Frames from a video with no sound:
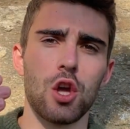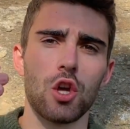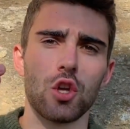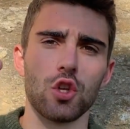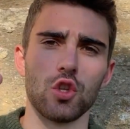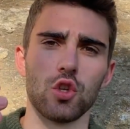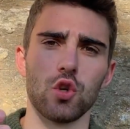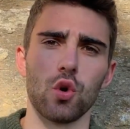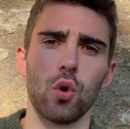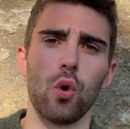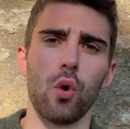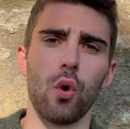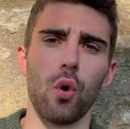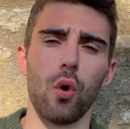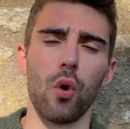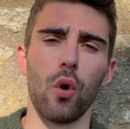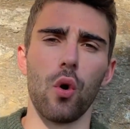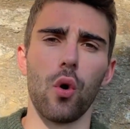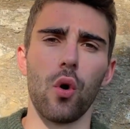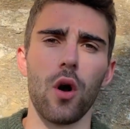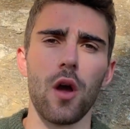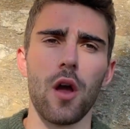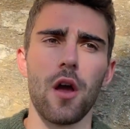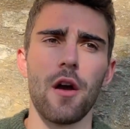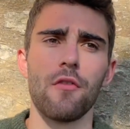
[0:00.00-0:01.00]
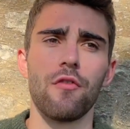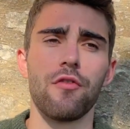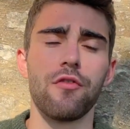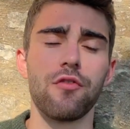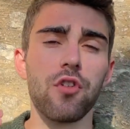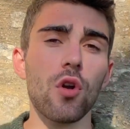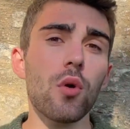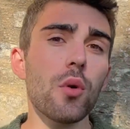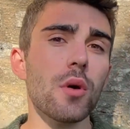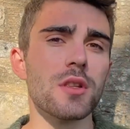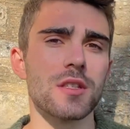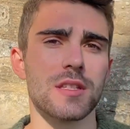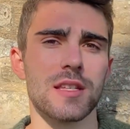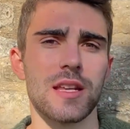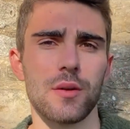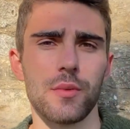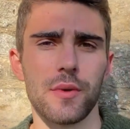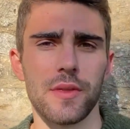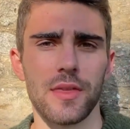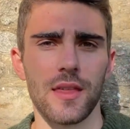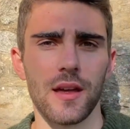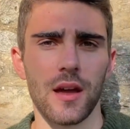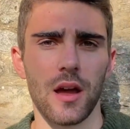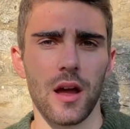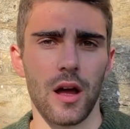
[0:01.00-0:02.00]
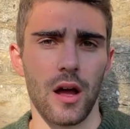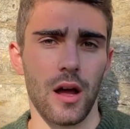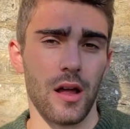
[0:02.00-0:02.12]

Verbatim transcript: your fluency with the,